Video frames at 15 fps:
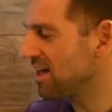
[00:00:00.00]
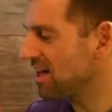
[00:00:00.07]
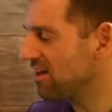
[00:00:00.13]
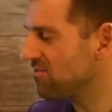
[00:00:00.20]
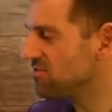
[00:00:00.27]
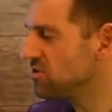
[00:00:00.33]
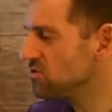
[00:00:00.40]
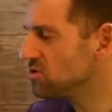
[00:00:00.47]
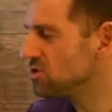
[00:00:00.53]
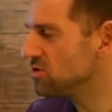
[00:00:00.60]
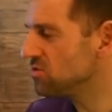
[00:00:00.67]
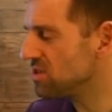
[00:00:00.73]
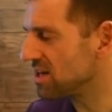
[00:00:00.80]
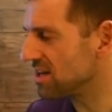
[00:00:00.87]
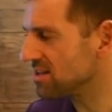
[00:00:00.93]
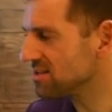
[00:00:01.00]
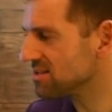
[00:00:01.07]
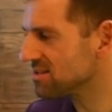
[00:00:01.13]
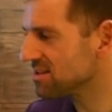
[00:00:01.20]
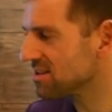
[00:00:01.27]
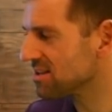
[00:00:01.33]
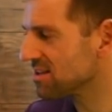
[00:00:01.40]
if you do
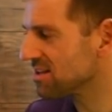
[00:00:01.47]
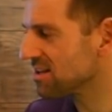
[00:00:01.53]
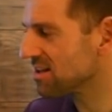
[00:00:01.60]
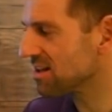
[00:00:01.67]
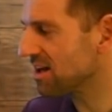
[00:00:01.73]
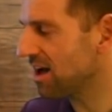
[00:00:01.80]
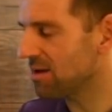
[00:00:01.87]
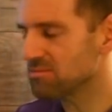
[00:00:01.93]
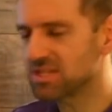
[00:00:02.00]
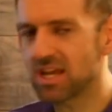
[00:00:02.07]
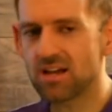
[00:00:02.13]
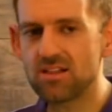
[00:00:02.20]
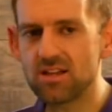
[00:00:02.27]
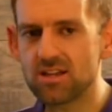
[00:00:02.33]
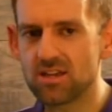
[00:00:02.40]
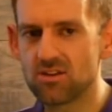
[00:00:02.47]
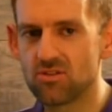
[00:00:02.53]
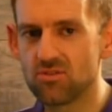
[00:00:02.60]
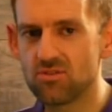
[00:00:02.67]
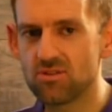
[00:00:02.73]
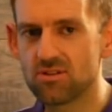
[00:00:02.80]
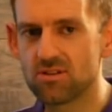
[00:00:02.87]
this, I'm telling
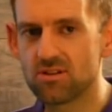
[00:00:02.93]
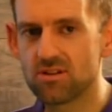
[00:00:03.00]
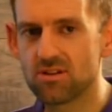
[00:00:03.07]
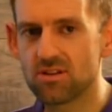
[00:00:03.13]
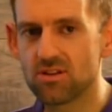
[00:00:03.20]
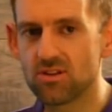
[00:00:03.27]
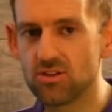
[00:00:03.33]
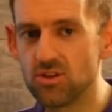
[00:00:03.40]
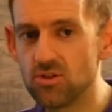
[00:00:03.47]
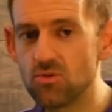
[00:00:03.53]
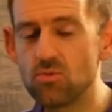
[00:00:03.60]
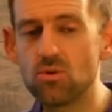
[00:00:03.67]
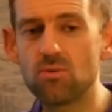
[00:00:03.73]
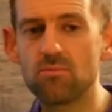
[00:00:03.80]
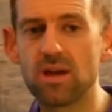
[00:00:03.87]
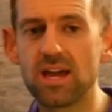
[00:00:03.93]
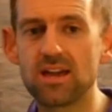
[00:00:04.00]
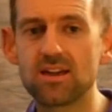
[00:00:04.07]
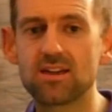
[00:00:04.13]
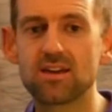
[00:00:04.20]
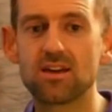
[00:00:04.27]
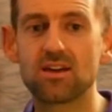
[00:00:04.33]
you, you will
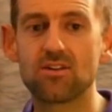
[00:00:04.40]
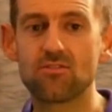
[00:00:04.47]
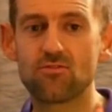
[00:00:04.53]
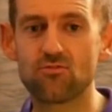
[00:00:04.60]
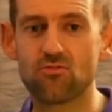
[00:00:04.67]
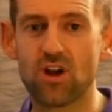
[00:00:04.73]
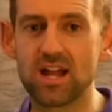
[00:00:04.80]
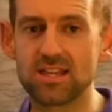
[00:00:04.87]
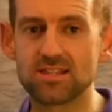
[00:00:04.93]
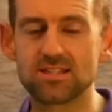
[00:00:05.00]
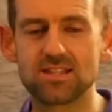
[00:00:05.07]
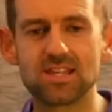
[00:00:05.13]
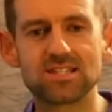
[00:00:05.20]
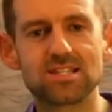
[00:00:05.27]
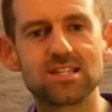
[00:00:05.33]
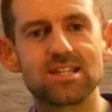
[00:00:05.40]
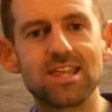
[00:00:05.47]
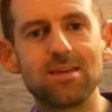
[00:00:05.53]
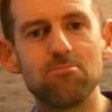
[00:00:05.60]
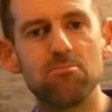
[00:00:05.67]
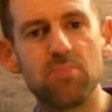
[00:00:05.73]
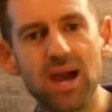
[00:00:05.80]
make friends. This is
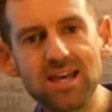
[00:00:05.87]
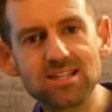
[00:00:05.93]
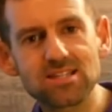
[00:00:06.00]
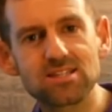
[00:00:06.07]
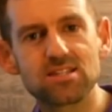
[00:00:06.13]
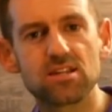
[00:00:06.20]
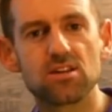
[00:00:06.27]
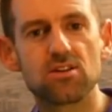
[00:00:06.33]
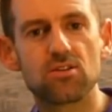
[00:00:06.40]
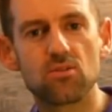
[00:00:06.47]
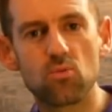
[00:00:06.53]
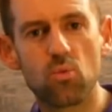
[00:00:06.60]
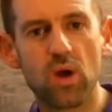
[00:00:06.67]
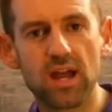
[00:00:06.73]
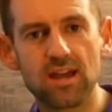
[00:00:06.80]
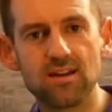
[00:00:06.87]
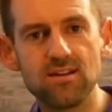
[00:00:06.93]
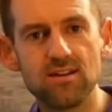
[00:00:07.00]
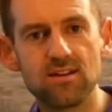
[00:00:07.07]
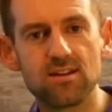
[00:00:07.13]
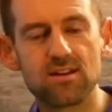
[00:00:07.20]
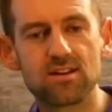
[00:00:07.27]
the best
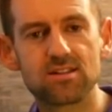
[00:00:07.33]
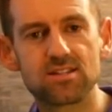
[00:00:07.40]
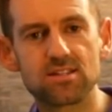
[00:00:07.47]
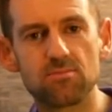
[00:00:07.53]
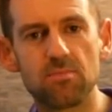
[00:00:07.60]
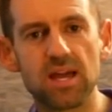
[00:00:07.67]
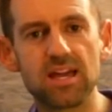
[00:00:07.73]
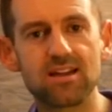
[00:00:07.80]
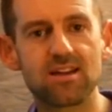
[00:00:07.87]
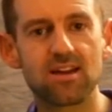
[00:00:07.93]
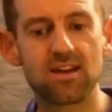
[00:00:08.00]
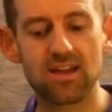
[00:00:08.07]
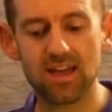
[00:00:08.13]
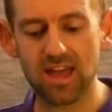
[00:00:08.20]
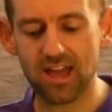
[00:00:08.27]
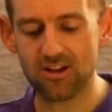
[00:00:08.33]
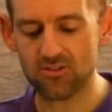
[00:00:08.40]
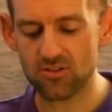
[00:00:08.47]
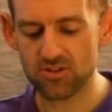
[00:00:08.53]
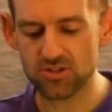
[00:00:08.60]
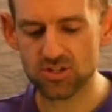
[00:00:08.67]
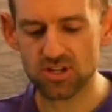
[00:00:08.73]
way to make
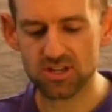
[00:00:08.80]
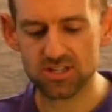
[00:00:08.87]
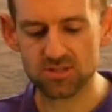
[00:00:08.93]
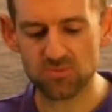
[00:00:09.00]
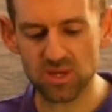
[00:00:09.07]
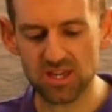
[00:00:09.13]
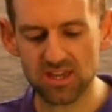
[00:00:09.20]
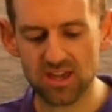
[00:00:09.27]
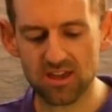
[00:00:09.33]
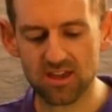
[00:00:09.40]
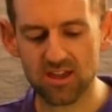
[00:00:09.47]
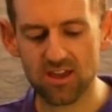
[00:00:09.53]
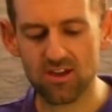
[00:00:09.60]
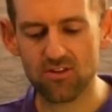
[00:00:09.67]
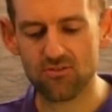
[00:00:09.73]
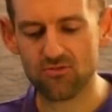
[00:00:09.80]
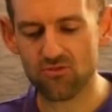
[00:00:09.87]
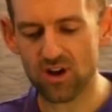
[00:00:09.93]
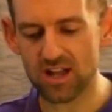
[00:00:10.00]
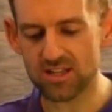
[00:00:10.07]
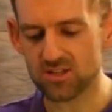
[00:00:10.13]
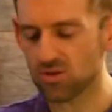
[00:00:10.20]
English-speaking
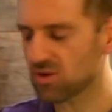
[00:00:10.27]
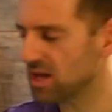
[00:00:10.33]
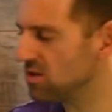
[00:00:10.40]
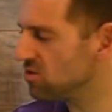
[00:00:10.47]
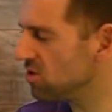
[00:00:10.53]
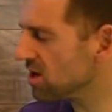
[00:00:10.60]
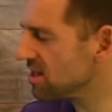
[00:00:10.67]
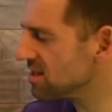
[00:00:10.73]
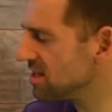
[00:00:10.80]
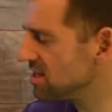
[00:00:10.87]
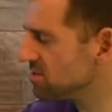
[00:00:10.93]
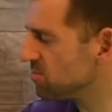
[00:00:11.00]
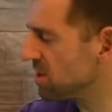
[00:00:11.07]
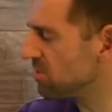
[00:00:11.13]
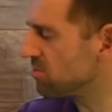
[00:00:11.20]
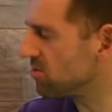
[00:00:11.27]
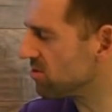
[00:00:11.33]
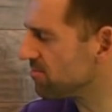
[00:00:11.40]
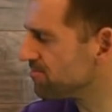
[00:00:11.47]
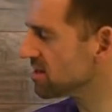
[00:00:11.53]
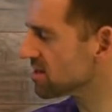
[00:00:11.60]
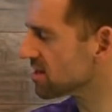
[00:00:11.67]
friends. Okay, look at these
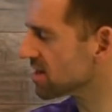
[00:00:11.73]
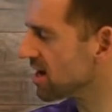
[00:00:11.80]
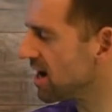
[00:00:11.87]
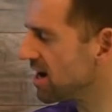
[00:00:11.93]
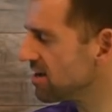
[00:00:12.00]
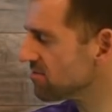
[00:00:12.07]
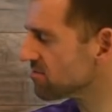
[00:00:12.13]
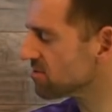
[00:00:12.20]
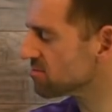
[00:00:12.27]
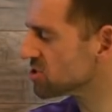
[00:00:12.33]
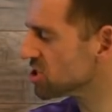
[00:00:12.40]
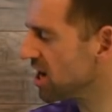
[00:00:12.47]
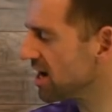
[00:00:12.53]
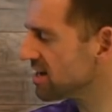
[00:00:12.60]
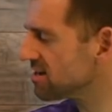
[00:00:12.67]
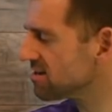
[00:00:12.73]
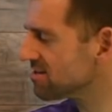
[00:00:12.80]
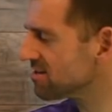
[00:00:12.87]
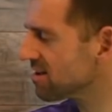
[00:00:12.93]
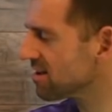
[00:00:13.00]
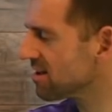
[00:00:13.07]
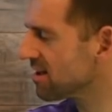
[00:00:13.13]
people. The guy from China
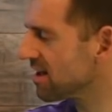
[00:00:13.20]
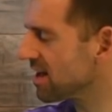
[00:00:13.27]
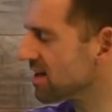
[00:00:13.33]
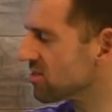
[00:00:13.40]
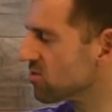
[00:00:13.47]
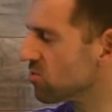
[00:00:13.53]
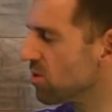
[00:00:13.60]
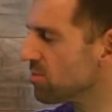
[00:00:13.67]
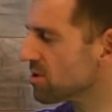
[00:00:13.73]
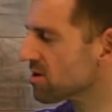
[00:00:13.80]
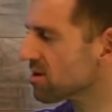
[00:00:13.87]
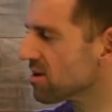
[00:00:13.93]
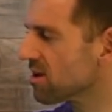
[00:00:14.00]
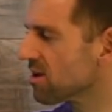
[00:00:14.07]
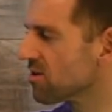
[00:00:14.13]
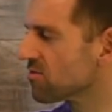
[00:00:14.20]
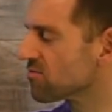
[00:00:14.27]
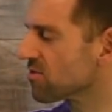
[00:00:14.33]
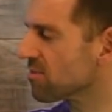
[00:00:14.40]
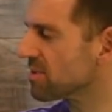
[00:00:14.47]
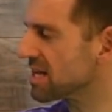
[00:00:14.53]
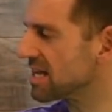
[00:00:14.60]
and the woman
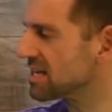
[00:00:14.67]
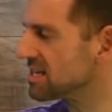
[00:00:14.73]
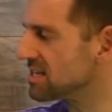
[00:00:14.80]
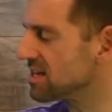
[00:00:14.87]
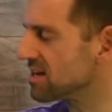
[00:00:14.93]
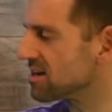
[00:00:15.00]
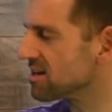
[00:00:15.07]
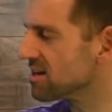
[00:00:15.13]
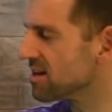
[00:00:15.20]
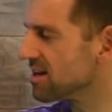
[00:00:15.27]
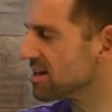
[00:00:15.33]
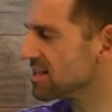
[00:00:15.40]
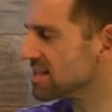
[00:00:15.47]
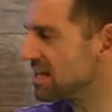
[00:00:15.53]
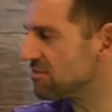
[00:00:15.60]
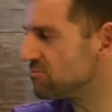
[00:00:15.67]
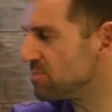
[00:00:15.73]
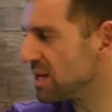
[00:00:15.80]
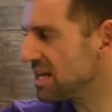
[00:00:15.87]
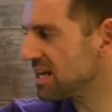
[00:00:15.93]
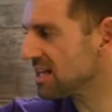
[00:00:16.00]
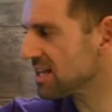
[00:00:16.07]
from India. They've
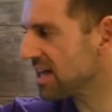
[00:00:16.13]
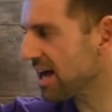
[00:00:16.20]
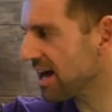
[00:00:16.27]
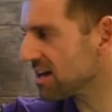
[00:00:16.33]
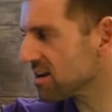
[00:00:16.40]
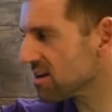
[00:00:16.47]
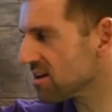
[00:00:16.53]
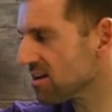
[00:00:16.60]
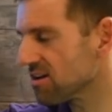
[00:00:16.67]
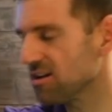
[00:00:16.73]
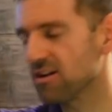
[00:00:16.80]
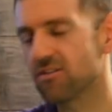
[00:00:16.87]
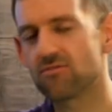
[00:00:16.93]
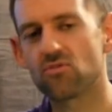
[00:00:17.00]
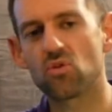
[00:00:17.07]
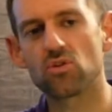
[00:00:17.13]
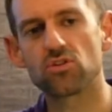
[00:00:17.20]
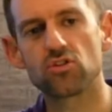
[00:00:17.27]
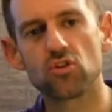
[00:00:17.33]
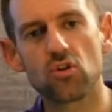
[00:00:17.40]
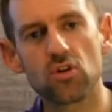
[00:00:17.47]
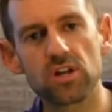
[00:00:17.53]
been in Canada for
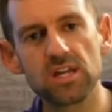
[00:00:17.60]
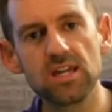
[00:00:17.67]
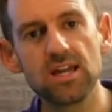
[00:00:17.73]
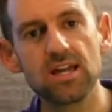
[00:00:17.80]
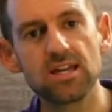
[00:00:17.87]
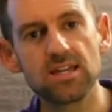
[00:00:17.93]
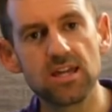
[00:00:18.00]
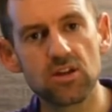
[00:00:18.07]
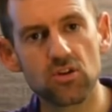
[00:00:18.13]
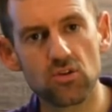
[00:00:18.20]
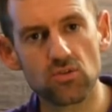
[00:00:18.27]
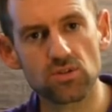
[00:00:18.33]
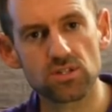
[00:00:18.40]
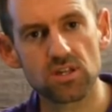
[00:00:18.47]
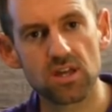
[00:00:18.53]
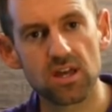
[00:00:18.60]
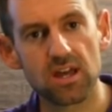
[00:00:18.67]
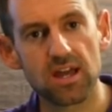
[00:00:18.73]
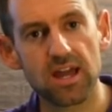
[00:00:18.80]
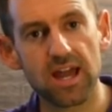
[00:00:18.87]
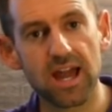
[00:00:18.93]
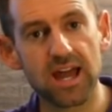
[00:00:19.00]
thirty years
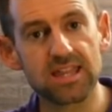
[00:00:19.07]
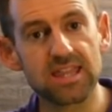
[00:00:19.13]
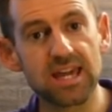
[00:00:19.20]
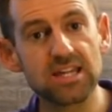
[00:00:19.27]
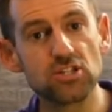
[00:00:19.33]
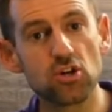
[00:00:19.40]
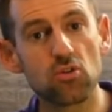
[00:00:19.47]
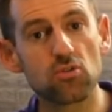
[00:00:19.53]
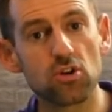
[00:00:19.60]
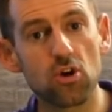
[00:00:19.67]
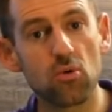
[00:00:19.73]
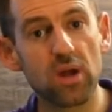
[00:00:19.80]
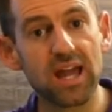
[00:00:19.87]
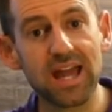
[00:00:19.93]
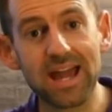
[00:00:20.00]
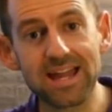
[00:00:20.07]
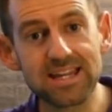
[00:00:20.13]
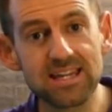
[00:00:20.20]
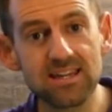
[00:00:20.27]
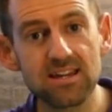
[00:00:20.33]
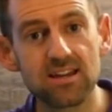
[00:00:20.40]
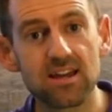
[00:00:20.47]
and they don't know
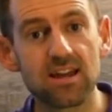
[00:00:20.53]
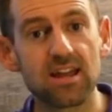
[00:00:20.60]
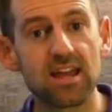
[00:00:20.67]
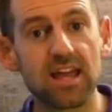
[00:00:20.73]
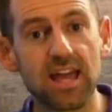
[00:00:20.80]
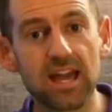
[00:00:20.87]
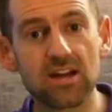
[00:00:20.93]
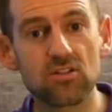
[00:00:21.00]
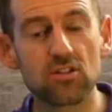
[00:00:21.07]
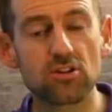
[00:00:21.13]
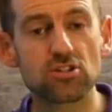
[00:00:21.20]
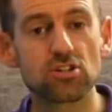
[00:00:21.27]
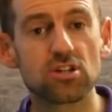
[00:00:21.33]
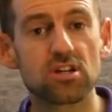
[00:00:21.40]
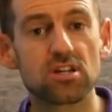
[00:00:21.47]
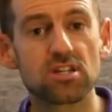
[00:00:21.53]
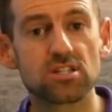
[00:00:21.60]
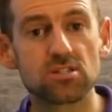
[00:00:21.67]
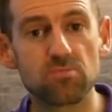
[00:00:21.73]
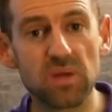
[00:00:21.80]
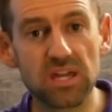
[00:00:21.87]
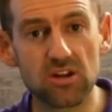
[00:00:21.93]
any English
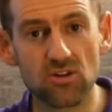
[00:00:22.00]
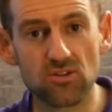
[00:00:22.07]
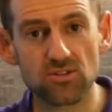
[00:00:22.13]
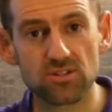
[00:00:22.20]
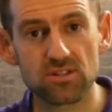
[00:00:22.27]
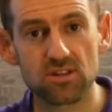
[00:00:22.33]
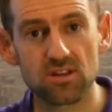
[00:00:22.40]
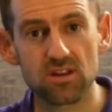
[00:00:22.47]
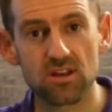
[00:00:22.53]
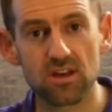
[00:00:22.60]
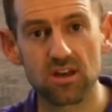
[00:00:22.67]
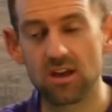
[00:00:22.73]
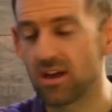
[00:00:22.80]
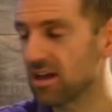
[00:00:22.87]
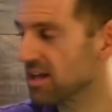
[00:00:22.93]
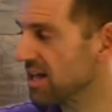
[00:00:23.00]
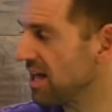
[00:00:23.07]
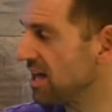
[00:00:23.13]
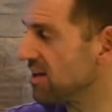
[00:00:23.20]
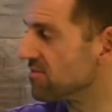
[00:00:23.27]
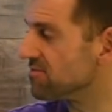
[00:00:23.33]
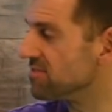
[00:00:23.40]
speakers.
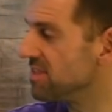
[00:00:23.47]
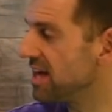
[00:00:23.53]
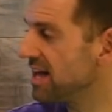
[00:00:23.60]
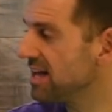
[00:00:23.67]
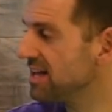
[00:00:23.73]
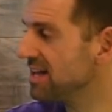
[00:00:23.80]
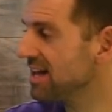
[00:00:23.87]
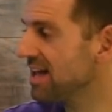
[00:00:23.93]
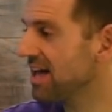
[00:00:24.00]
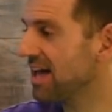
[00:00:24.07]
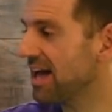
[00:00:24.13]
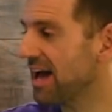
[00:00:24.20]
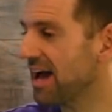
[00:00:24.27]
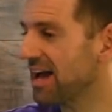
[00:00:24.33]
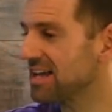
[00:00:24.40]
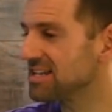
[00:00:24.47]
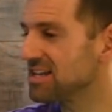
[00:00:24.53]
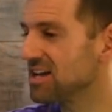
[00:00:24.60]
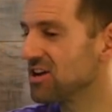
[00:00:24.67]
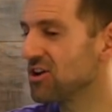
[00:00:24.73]
If they had